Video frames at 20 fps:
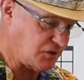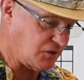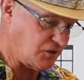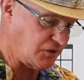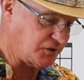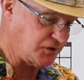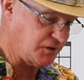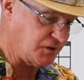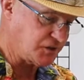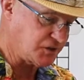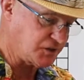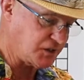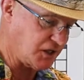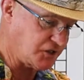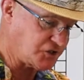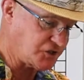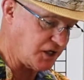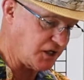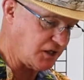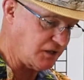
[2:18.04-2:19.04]
on
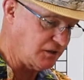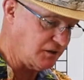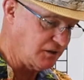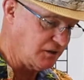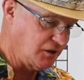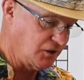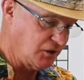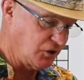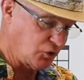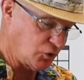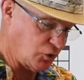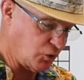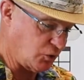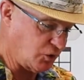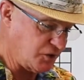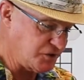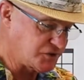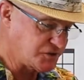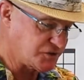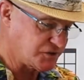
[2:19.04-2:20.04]
teaching
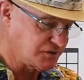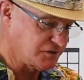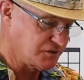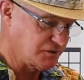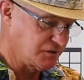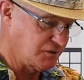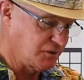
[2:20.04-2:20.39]
chords,